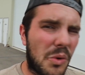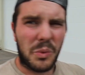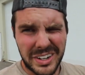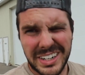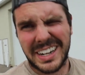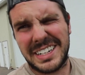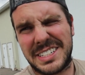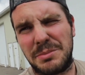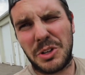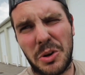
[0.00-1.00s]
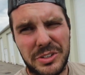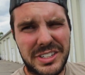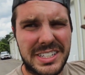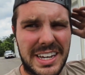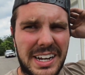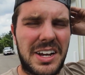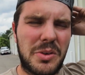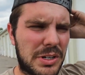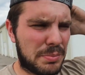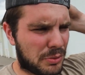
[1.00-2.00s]
we're gonna custom lower this thing.
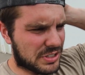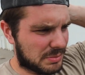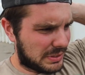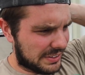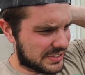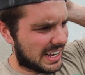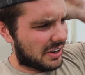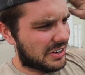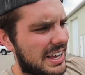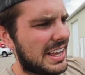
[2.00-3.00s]
We're gonna pull some leaves out